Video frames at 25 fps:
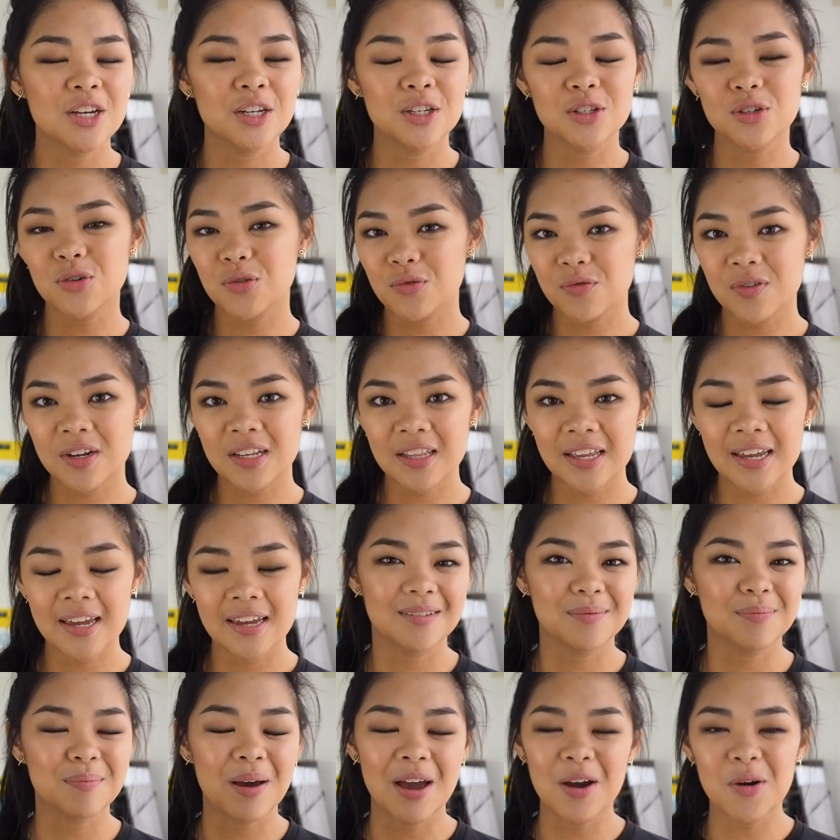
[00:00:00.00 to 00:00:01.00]
So
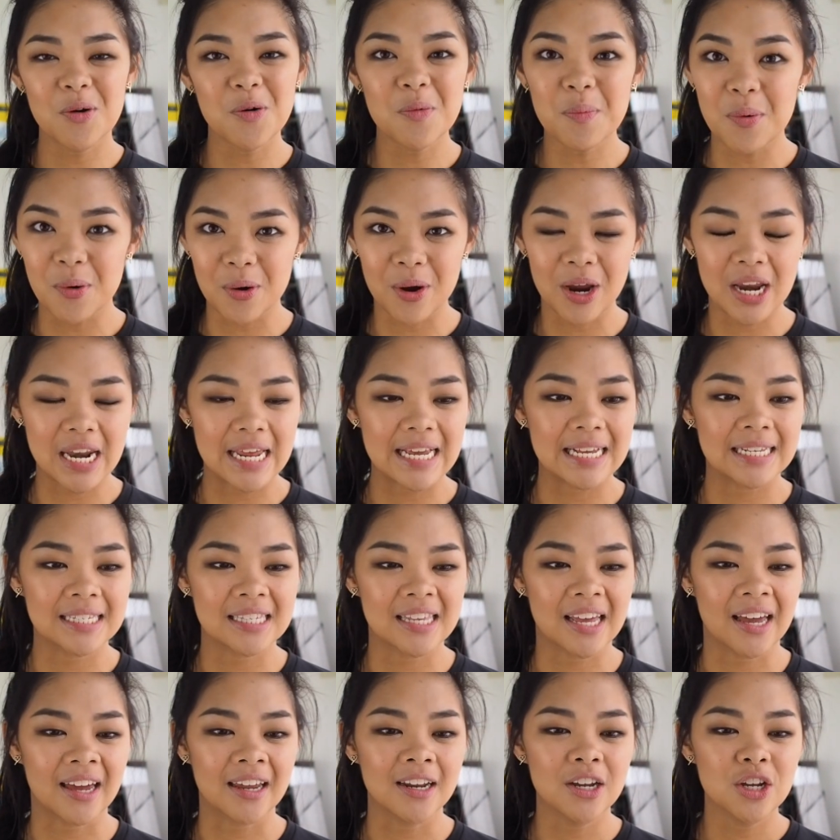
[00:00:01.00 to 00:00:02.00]
really my whole point is
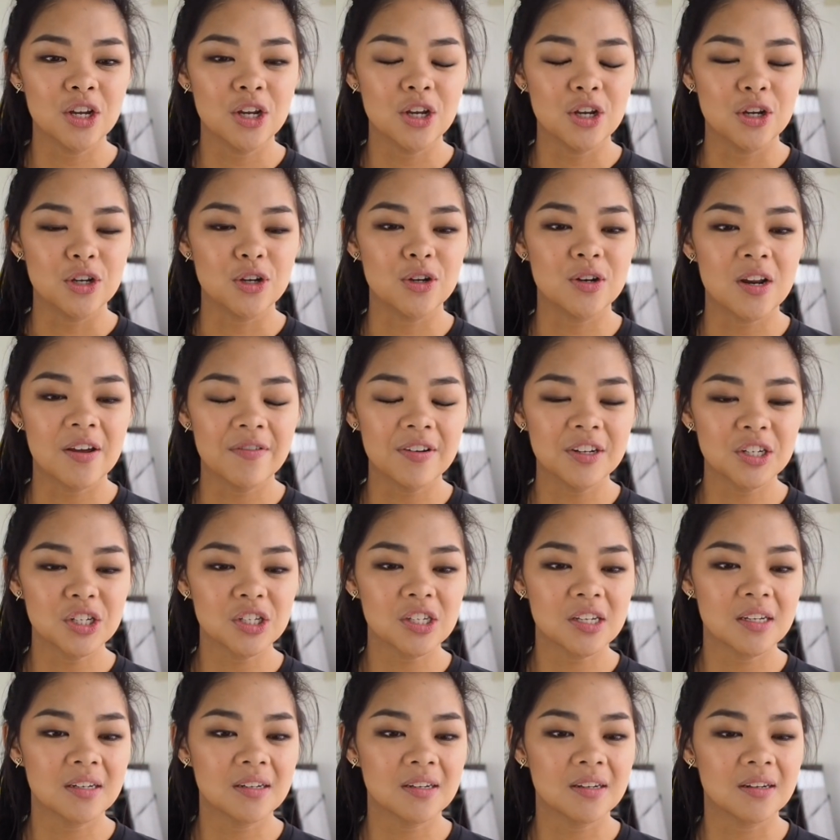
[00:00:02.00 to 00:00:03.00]
that you're never
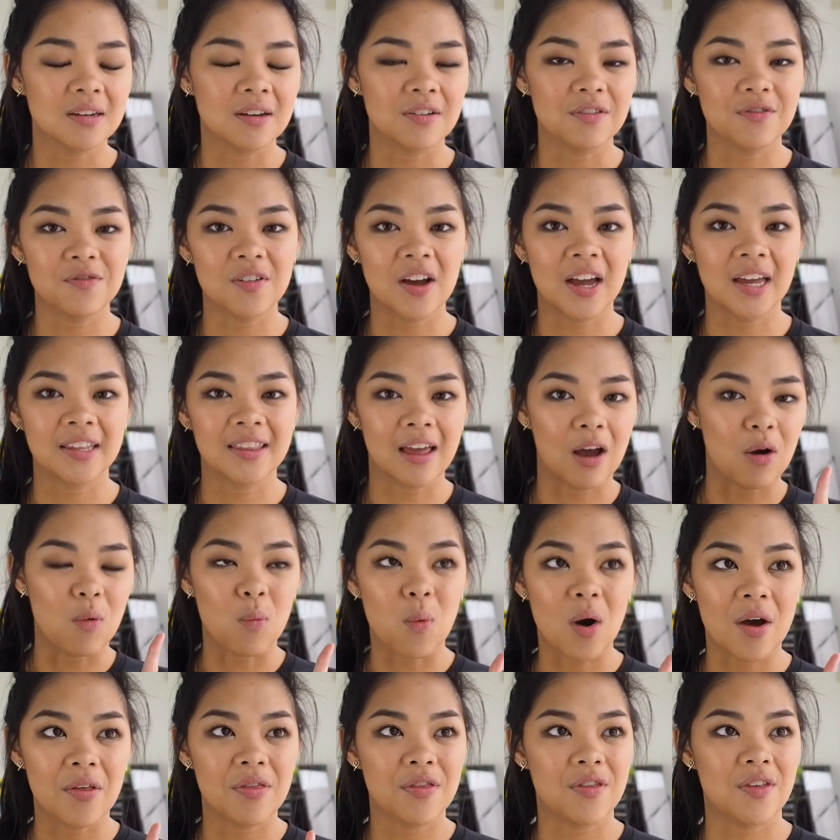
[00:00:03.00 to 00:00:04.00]
just gonna find that
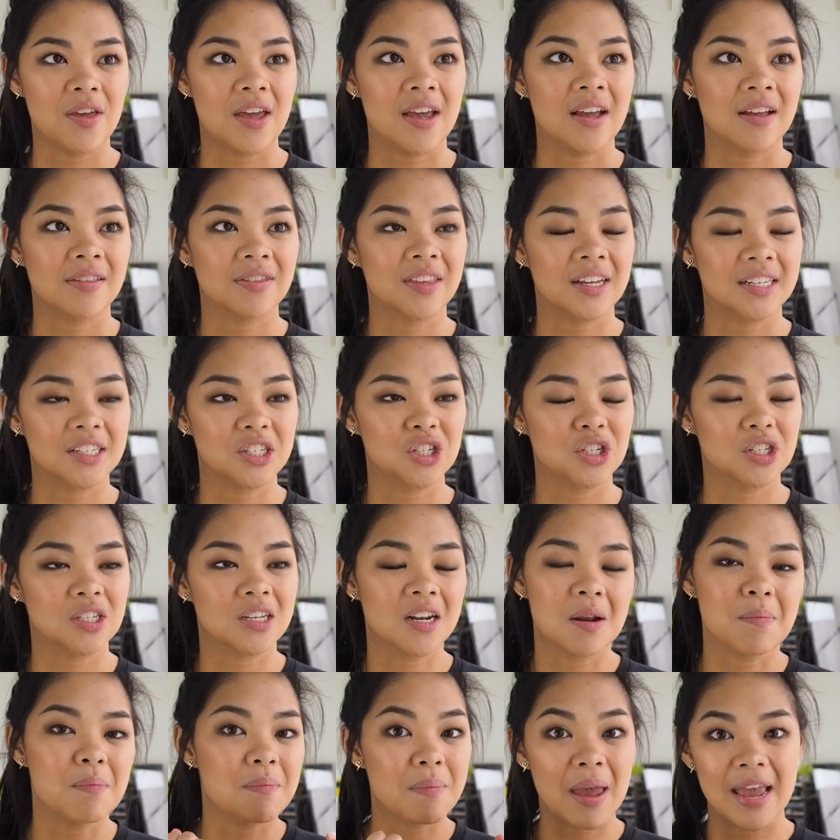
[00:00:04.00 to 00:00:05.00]
one thing that's just
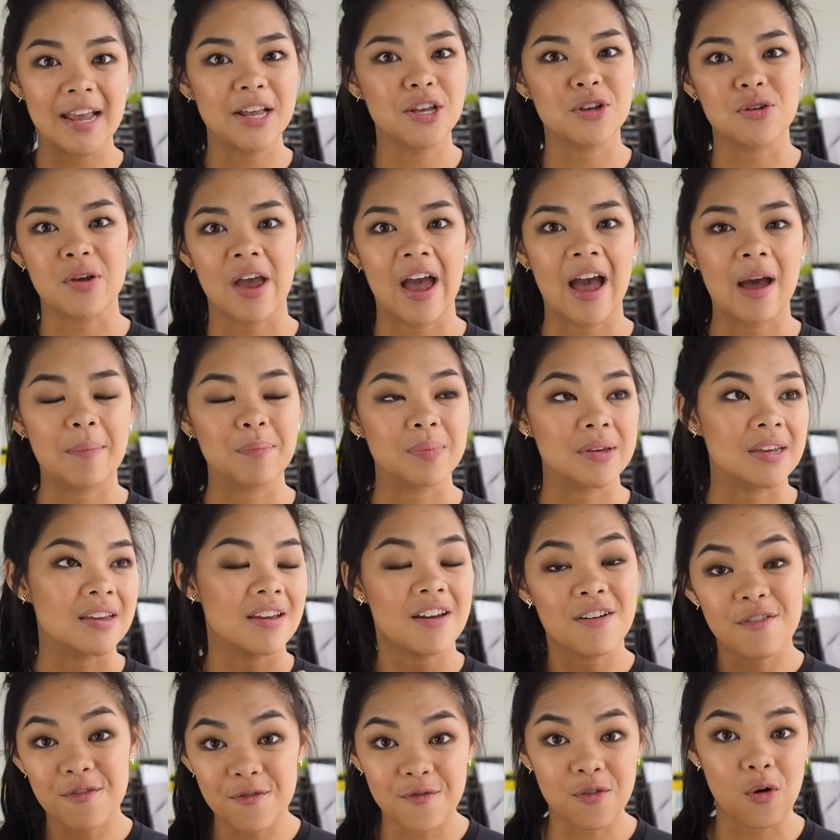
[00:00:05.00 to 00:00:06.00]
gonna make you
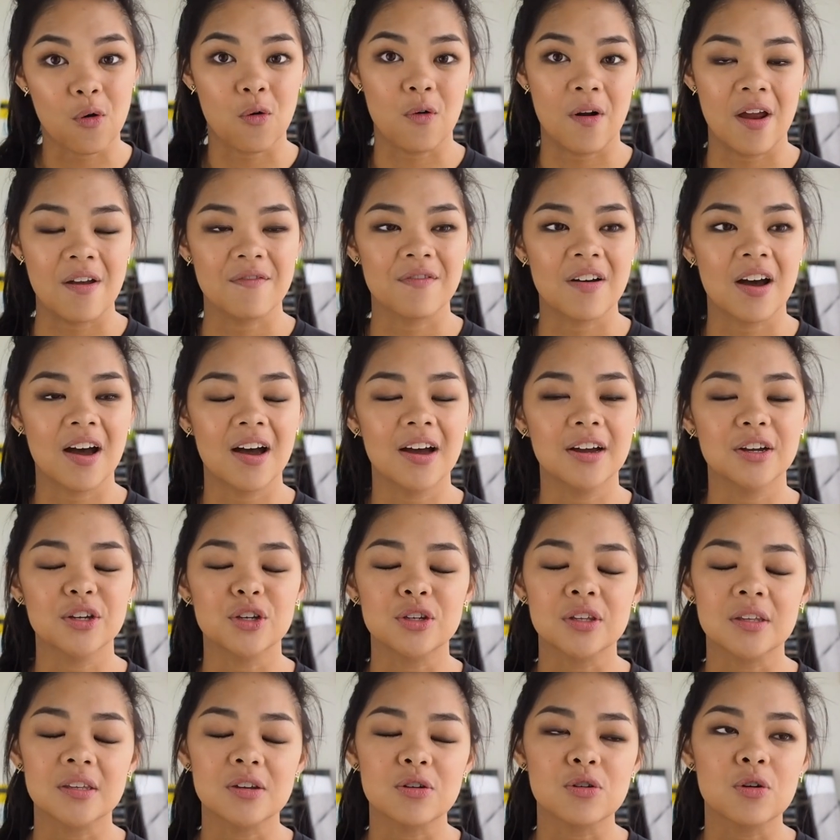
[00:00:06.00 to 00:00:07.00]
happy forever.
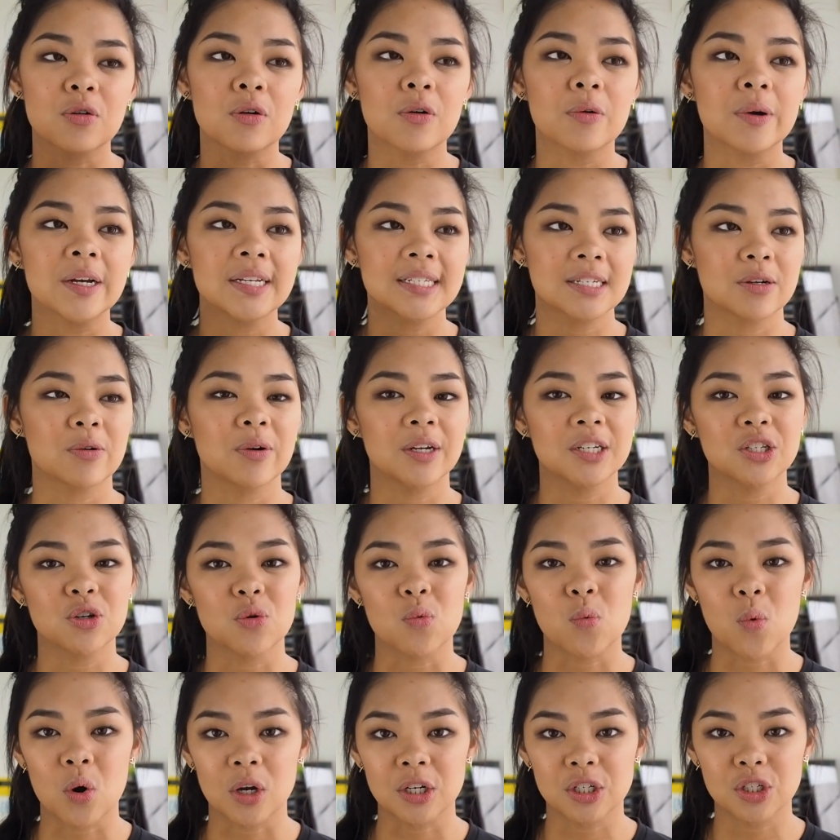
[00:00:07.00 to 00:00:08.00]
You're always going to
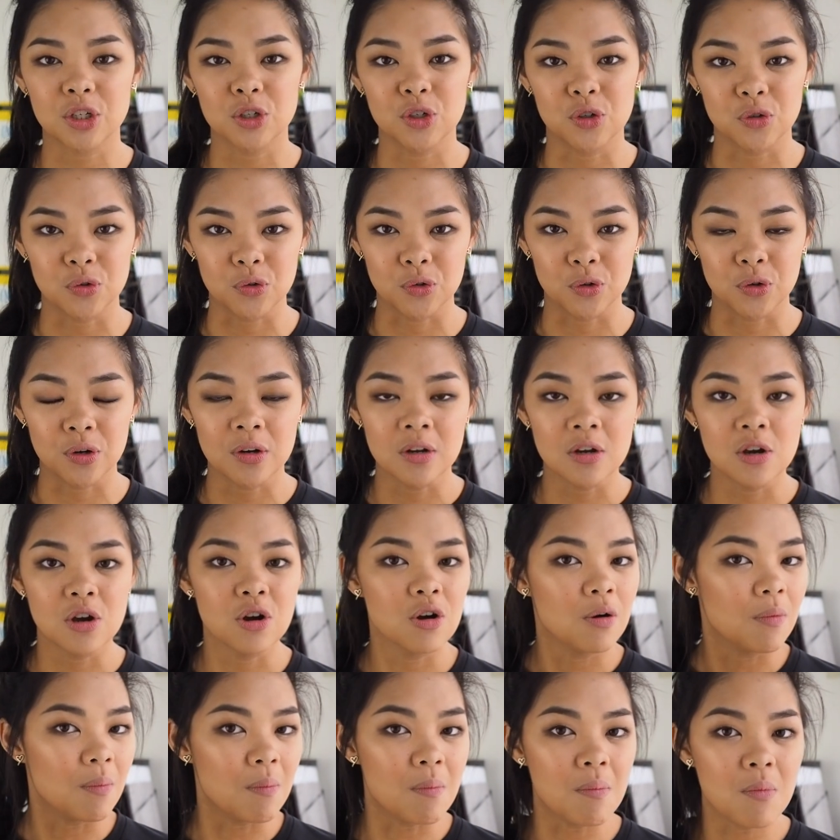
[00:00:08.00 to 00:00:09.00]
want to do
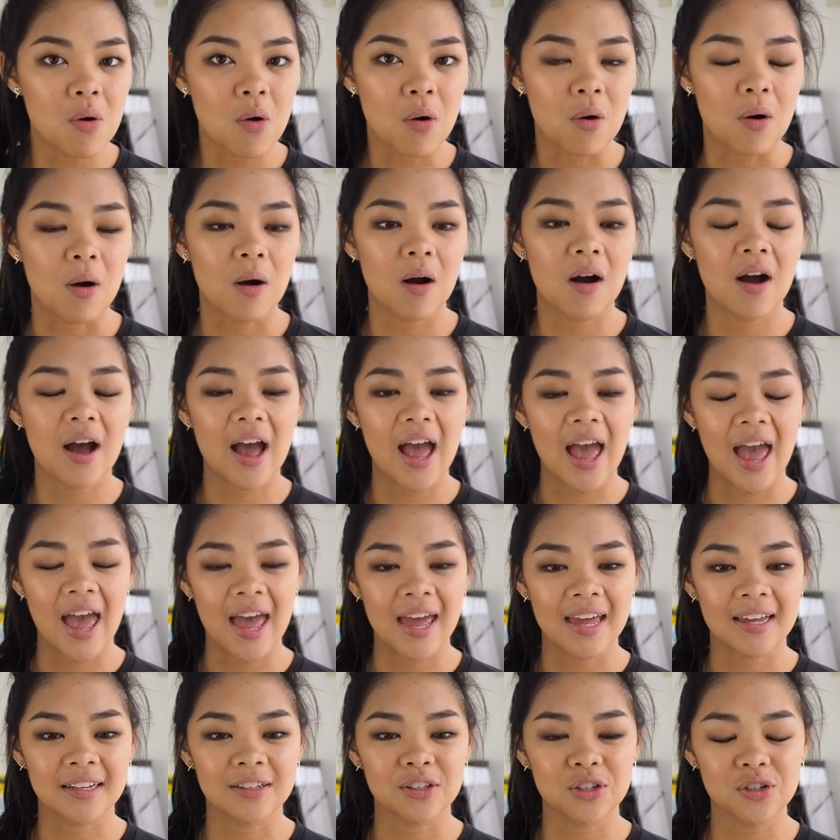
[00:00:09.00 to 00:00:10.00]
more.
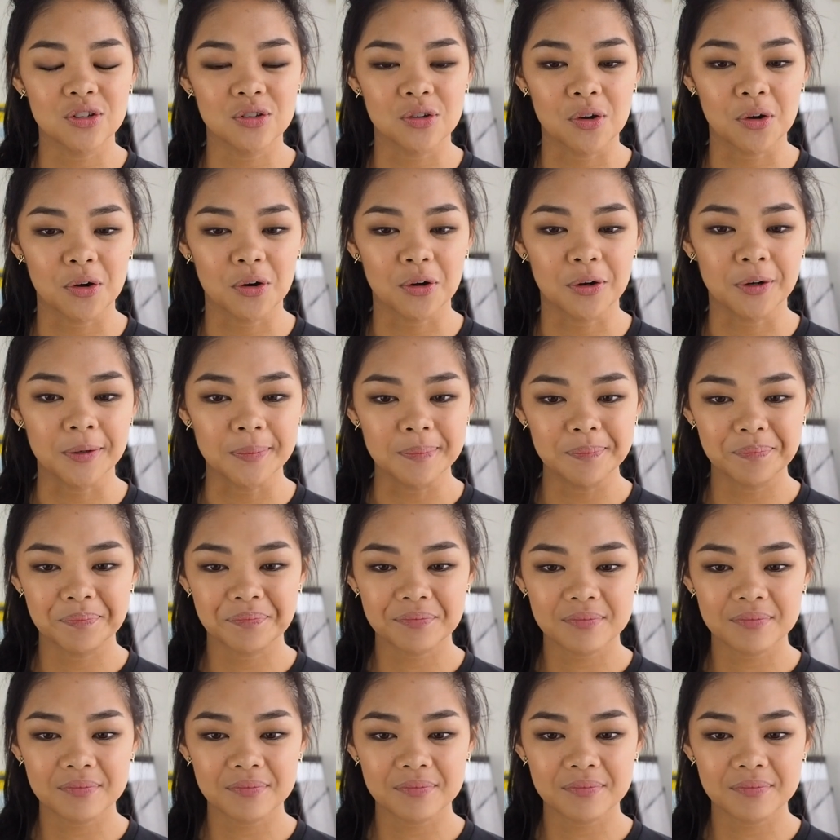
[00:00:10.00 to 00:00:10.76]
And so